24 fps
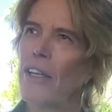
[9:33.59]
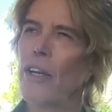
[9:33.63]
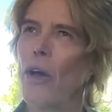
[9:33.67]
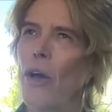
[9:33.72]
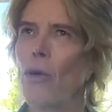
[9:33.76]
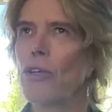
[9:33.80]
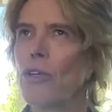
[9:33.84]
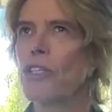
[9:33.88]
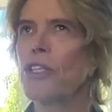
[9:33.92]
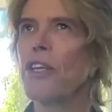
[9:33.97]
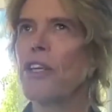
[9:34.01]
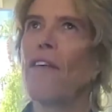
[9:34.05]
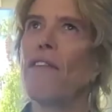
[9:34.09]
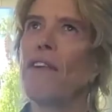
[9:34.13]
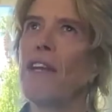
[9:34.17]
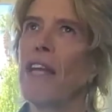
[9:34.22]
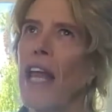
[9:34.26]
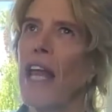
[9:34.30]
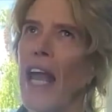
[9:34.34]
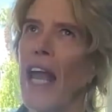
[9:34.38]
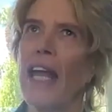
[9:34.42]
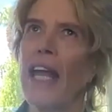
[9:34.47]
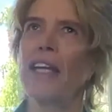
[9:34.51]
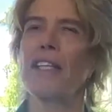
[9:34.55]
no,
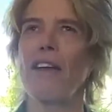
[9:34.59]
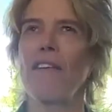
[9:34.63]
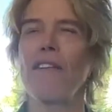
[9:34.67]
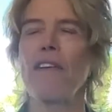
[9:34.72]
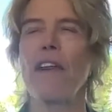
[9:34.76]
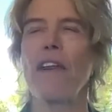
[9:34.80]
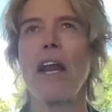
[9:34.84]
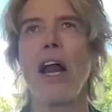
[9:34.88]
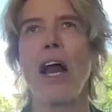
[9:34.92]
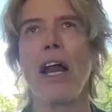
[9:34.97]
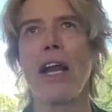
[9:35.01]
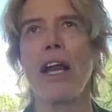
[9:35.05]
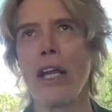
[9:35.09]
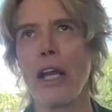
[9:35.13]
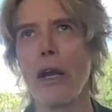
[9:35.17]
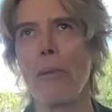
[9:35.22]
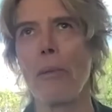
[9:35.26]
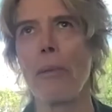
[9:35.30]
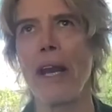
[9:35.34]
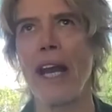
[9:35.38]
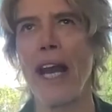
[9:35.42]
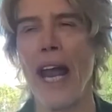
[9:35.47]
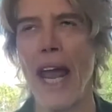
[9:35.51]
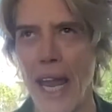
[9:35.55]
78, 79, a little
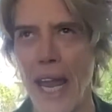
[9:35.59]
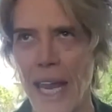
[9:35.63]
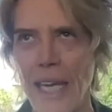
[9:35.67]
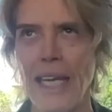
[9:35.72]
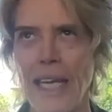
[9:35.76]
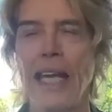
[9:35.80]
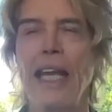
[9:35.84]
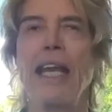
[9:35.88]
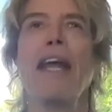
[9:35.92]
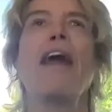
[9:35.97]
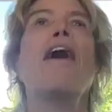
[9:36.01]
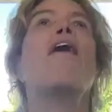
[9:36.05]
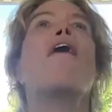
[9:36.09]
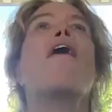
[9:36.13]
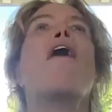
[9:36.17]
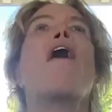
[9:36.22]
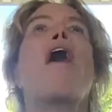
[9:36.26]
bit of 80